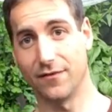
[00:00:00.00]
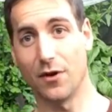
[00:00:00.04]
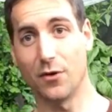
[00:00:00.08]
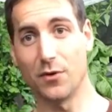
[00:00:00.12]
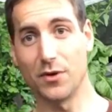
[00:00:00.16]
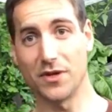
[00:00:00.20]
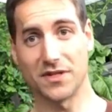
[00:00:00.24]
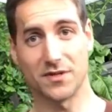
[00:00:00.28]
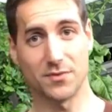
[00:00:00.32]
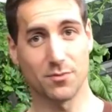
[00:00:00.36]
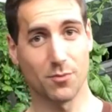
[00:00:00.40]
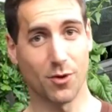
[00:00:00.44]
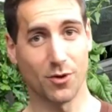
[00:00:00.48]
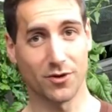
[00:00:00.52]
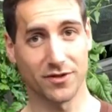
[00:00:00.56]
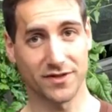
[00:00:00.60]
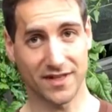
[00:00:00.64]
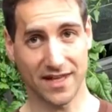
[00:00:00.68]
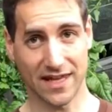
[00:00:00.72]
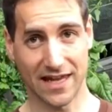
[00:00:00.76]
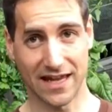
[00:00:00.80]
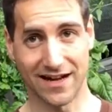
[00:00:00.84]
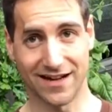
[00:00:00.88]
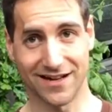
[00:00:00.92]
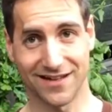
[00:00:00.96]
very small
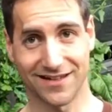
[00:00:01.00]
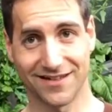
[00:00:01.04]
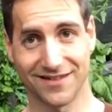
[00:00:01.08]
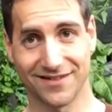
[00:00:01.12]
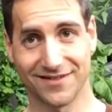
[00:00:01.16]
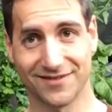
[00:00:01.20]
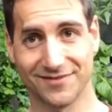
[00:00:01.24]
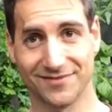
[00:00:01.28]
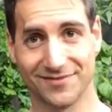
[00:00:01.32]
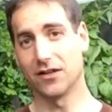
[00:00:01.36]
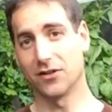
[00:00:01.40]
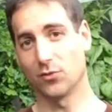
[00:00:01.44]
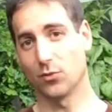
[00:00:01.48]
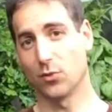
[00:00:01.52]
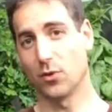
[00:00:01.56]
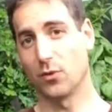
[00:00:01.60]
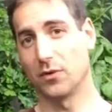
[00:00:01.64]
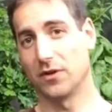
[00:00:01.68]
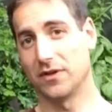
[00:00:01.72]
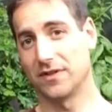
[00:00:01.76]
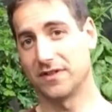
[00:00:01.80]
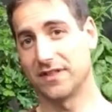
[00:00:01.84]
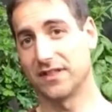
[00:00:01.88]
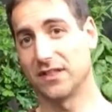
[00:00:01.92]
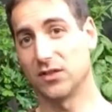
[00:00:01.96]
scale and
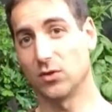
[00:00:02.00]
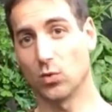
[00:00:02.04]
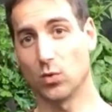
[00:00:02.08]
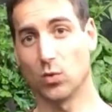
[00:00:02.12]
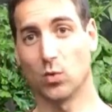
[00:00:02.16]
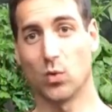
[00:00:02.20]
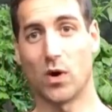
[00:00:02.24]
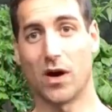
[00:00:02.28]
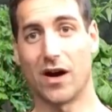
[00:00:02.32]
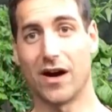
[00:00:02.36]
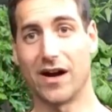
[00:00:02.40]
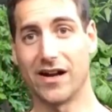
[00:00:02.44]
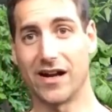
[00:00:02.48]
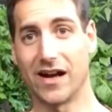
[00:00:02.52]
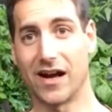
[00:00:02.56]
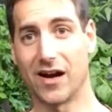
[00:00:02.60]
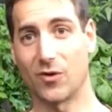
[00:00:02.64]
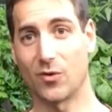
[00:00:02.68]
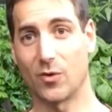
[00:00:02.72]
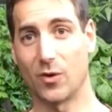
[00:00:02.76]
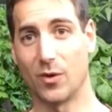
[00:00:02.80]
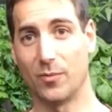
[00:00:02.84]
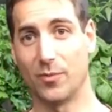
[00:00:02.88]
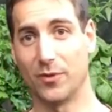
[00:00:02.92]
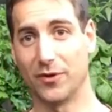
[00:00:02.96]
we will see why
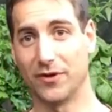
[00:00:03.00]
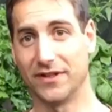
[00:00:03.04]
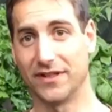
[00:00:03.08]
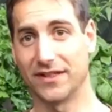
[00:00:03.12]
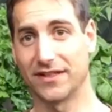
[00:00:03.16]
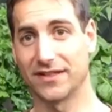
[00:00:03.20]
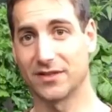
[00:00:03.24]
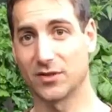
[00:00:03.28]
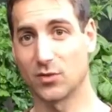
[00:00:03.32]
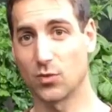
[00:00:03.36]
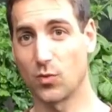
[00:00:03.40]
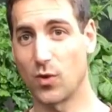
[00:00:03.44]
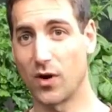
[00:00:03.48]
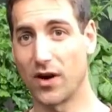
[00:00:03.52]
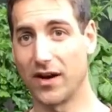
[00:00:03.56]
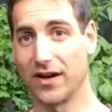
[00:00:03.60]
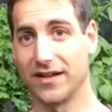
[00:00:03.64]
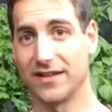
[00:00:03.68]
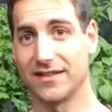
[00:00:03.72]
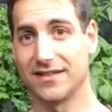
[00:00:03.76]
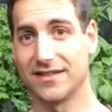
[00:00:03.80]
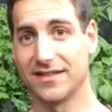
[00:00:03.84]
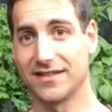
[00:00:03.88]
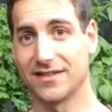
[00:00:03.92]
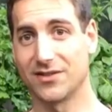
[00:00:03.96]
aquaponics,
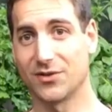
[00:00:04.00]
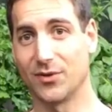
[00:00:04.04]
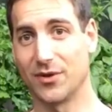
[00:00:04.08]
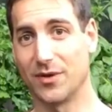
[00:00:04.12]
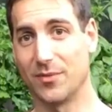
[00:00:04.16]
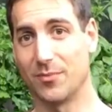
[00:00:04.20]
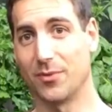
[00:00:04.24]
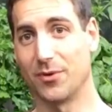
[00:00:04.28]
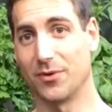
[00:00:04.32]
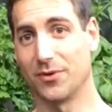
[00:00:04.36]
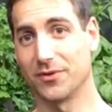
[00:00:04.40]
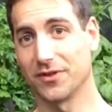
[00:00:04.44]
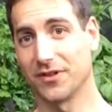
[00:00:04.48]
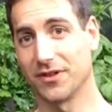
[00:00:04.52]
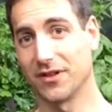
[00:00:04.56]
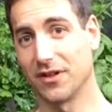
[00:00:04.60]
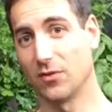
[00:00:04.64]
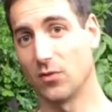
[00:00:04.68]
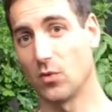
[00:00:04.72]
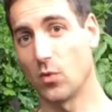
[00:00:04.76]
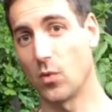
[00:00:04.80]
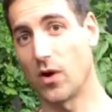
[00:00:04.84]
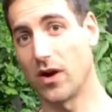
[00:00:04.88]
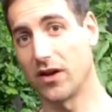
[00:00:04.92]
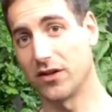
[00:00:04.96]
why is it so
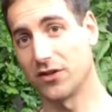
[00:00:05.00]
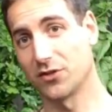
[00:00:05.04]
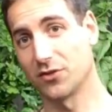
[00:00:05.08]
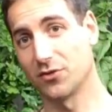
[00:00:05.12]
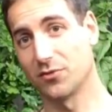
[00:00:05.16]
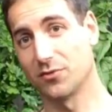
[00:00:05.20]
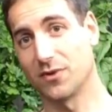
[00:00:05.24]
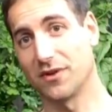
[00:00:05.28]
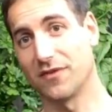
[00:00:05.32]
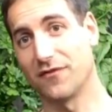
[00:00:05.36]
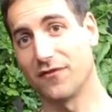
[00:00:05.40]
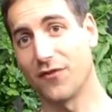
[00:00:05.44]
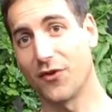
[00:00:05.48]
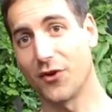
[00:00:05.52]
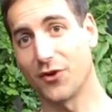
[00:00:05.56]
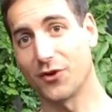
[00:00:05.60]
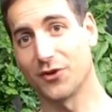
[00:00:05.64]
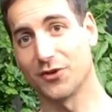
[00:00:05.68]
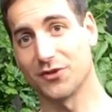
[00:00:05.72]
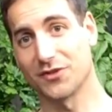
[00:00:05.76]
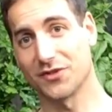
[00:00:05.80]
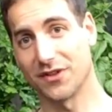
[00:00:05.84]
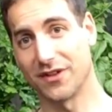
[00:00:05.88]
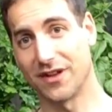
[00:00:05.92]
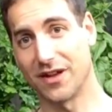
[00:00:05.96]
important and why should we
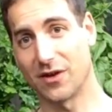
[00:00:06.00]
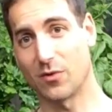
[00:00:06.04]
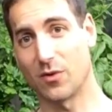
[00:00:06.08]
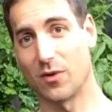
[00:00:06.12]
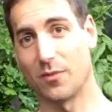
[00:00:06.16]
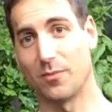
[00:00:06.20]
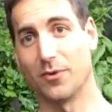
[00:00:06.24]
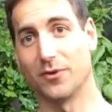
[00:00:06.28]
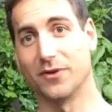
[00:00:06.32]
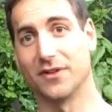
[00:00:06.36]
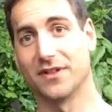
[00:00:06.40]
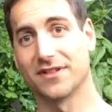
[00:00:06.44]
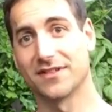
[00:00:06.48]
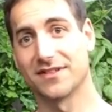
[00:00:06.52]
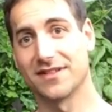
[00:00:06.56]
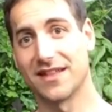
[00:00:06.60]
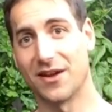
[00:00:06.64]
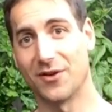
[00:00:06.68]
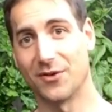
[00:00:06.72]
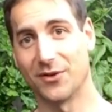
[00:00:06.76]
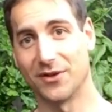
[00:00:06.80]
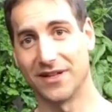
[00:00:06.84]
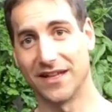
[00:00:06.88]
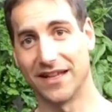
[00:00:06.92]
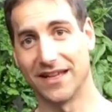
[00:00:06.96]
focus on
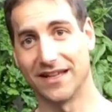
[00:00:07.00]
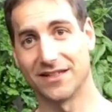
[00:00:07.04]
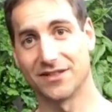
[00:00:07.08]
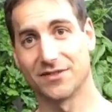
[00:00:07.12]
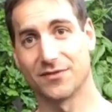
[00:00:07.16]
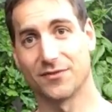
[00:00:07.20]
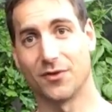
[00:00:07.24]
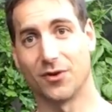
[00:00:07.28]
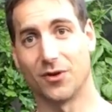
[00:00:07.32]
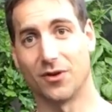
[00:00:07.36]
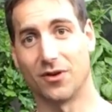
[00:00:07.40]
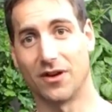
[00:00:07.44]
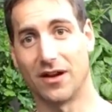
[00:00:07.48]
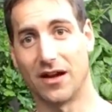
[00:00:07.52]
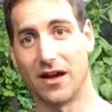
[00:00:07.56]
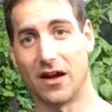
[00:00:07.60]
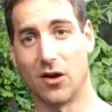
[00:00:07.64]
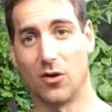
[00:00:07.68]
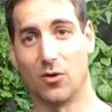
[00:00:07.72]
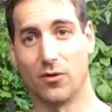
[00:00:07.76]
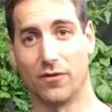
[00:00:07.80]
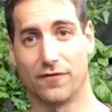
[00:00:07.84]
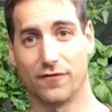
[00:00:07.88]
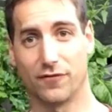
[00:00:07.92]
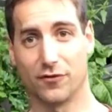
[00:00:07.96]
aquaponics nowadays for
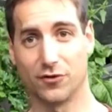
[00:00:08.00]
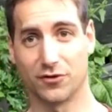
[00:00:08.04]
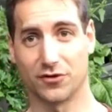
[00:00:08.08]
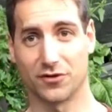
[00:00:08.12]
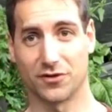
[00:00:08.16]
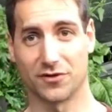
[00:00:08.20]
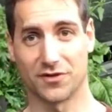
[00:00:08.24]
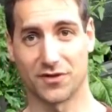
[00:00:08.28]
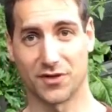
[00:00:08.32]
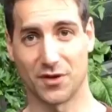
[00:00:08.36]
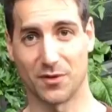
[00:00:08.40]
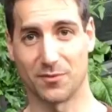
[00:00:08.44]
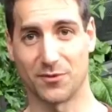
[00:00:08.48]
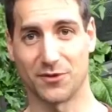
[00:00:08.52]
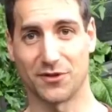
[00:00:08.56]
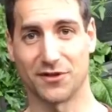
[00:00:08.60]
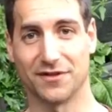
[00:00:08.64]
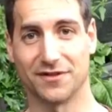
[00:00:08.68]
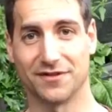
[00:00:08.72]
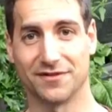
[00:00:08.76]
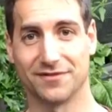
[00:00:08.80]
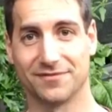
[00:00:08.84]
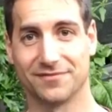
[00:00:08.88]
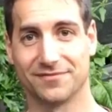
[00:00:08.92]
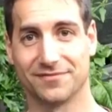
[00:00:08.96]
our food
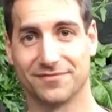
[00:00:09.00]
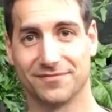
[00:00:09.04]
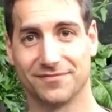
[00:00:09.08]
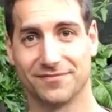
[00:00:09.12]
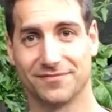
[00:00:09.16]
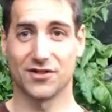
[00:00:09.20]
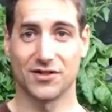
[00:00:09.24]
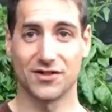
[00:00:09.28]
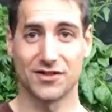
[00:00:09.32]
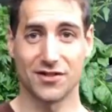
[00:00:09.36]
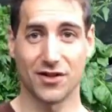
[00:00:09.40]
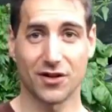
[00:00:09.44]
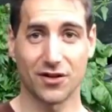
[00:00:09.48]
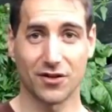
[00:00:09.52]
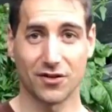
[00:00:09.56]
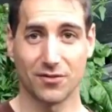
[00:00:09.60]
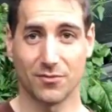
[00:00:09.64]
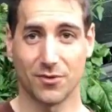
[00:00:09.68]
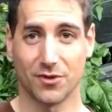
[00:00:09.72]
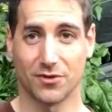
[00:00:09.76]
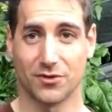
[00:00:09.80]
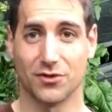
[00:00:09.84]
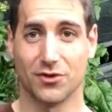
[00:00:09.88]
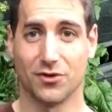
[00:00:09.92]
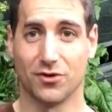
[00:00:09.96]
consumption. In the
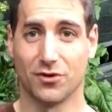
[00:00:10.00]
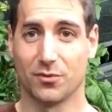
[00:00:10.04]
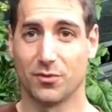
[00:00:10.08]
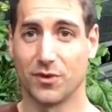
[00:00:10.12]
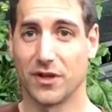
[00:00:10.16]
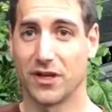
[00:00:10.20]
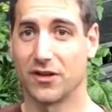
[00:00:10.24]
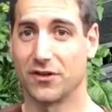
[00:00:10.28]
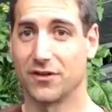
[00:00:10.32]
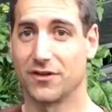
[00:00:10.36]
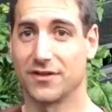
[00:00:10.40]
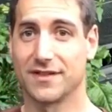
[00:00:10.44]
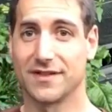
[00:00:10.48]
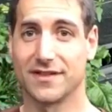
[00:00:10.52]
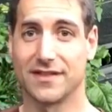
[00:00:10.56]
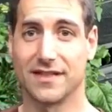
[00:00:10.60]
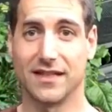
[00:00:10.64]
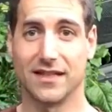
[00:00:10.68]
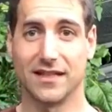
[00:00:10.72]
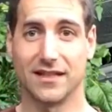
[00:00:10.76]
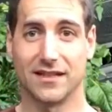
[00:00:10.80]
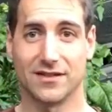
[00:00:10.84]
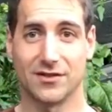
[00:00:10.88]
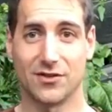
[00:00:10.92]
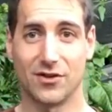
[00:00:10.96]
second module we're going to
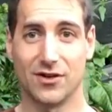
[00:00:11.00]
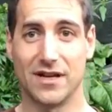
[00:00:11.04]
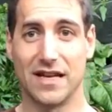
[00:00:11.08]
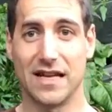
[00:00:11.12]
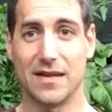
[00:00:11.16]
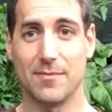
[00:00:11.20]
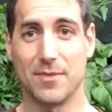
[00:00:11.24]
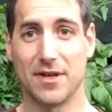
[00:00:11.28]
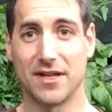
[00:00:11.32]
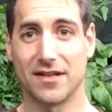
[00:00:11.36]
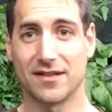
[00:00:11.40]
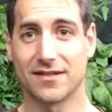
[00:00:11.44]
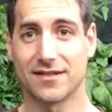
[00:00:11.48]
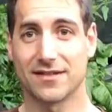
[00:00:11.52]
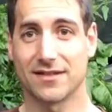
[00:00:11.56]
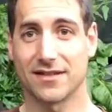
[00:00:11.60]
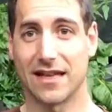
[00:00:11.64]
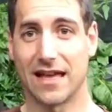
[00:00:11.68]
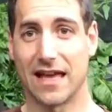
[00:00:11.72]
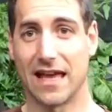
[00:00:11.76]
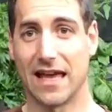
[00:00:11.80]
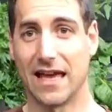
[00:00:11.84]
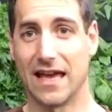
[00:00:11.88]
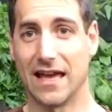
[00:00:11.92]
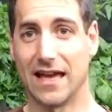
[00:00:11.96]
see the
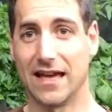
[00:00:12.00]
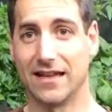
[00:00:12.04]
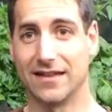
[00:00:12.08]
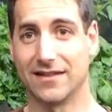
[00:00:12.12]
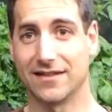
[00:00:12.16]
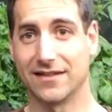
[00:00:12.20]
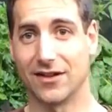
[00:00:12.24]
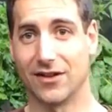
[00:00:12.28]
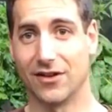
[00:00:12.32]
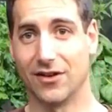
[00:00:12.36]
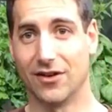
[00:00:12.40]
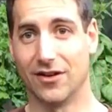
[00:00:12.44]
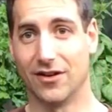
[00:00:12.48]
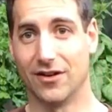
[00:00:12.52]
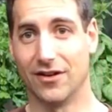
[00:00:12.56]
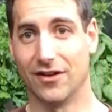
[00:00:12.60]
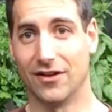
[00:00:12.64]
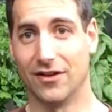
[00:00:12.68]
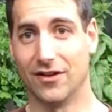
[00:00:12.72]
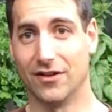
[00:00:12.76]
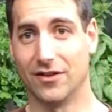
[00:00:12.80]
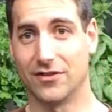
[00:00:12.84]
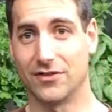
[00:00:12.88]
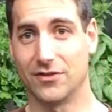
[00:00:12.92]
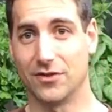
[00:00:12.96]
limits and
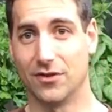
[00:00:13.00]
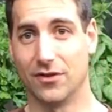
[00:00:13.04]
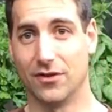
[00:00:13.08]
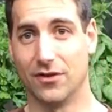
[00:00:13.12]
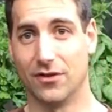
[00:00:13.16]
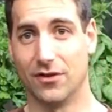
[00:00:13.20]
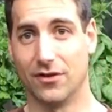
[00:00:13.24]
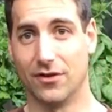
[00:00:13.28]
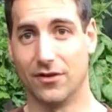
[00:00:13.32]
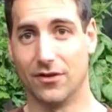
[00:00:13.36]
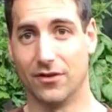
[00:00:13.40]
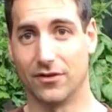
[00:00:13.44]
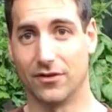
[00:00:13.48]
uh, the,